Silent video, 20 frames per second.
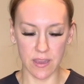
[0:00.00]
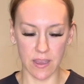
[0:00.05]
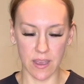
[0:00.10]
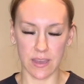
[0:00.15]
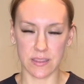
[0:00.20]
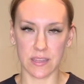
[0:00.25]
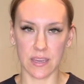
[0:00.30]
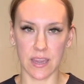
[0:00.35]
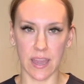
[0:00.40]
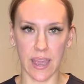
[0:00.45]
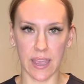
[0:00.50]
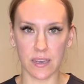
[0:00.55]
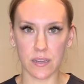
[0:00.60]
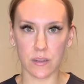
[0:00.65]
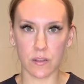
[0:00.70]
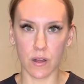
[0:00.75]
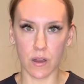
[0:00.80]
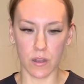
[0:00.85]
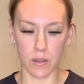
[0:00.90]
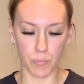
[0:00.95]
at the 8
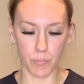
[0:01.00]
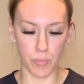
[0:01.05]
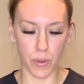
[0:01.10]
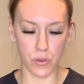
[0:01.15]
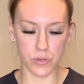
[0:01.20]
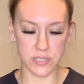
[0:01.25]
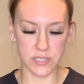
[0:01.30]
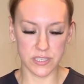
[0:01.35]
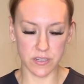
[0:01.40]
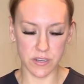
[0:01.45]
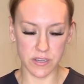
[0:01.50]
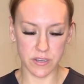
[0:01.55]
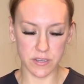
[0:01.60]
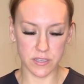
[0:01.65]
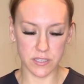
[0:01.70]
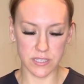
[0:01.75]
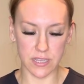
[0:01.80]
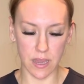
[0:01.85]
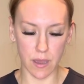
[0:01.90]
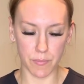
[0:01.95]
o'clock posterior
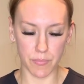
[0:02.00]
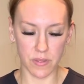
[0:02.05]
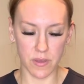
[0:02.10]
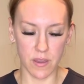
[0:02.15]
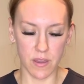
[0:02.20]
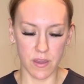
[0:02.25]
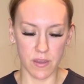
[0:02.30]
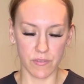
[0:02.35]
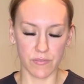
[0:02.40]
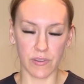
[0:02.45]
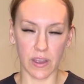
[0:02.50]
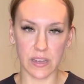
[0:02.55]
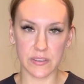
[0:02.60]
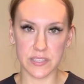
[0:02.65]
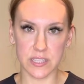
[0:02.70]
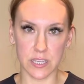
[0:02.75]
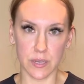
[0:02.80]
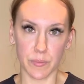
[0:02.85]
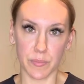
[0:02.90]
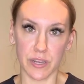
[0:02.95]
depth 5
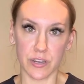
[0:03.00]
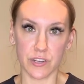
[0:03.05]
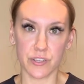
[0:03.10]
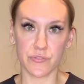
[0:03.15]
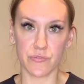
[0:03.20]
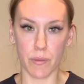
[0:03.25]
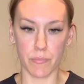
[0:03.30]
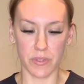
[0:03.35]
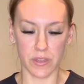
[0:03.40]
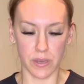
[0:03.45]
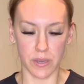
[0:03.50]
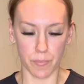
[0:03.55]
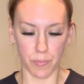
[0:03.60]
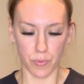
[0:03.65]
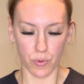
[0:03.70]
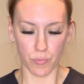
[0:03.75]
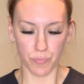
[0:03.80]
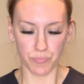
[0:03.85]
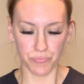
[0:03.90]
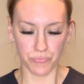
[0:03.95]
centimeters from the
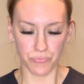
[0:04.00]
nipple.